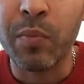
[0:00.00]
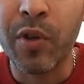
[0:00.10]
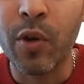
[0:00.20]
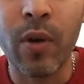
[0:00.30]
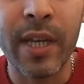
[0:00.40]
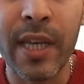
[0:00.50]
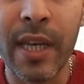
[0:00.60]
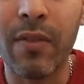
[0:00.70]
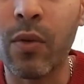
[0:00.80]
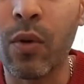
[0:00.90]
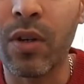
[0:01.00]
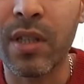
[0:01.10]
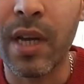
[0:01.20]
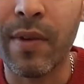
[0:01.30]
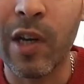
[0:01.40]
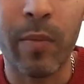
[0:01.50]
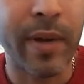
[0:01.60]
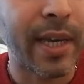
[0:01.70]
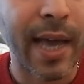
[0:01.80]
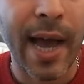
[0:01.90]
purely if you want to save a little bit
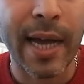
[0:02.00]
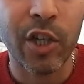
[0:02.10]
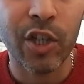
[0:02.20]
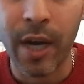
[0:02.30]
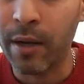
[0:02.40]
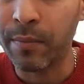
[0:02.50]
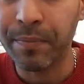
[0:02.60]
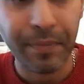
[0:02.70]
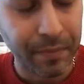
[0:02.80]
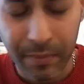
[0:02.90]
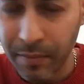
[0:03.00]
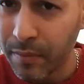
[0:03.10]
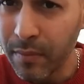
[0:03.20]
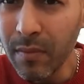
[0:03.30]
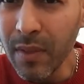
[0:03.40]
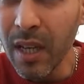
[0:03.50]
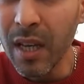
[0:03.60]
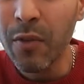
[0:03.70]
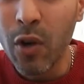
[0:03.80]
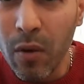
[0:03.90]
of cash.
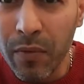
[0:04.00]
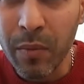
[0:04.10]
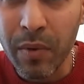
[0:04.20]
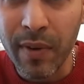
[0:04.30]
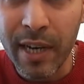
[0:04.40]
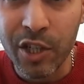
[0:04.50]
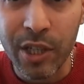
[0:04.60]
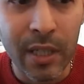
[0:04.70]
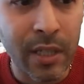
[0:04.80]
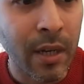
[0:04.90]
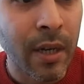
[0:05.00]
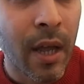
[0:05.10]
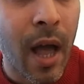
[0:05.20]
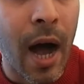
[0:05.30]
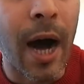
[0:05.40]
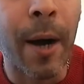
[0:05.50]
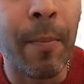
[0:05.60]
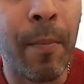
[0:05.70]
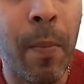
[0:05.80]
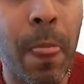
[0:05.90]
If you're confident with flashes,
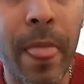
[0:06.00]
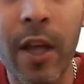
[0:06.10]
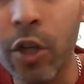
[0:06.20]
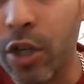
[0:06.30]
you